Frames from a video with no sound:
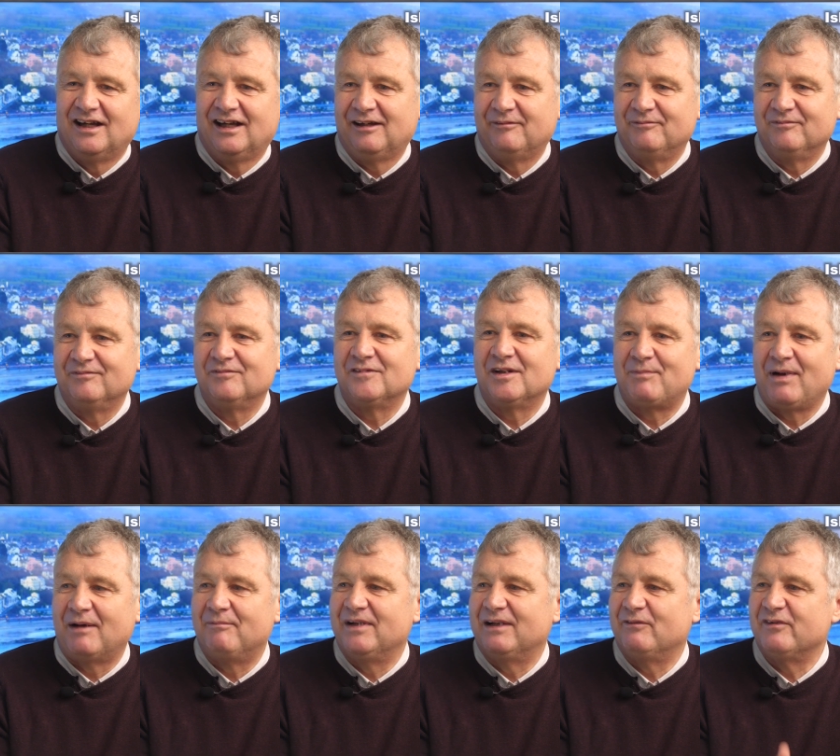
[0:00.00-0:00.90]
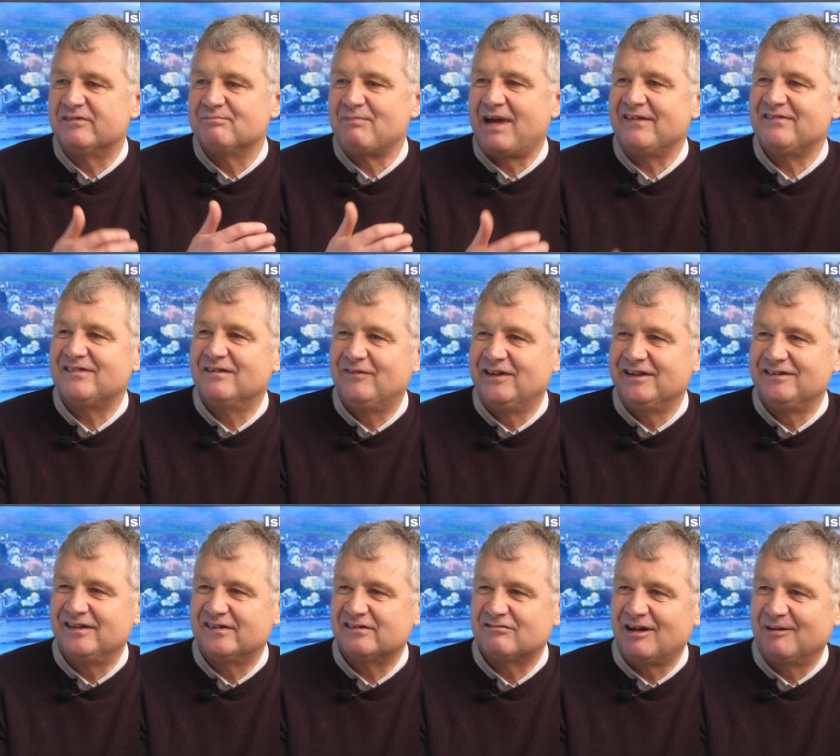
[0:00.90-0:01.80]
Um, the public was
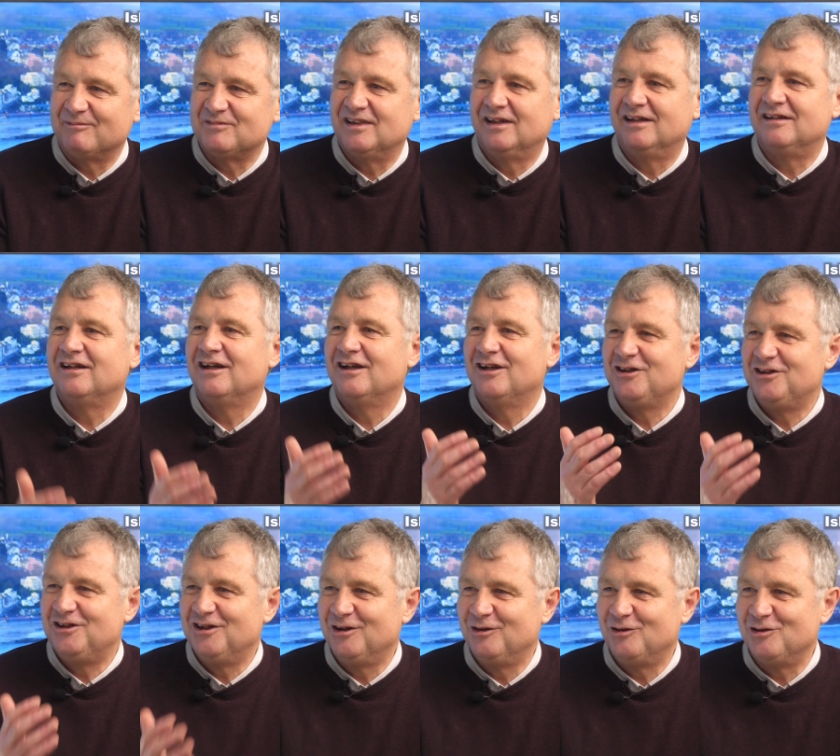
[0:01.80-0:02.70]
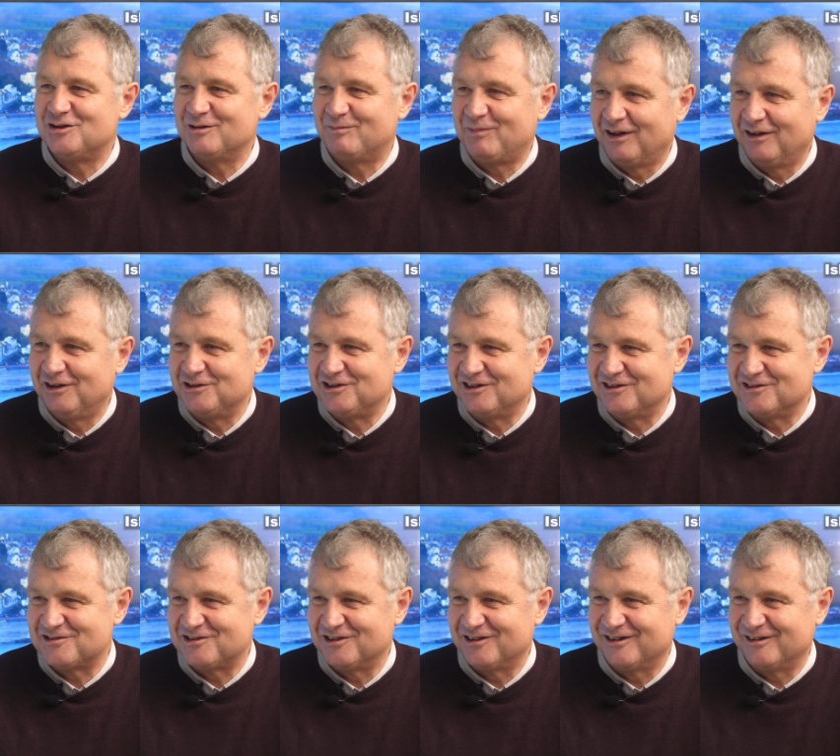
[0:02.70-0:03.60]
massively disrupted. Huge
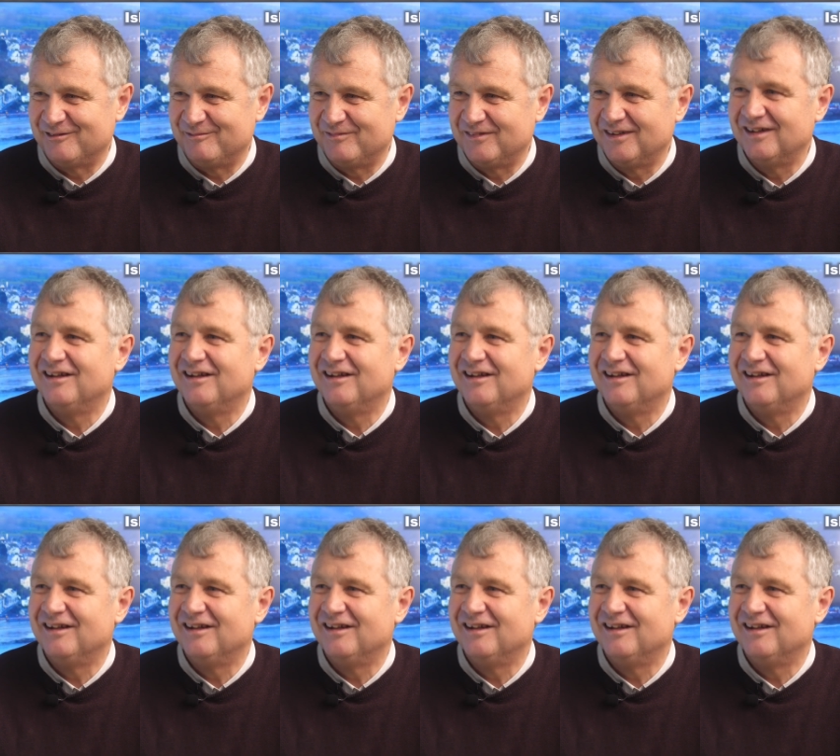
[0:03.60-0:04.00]
apologies to them.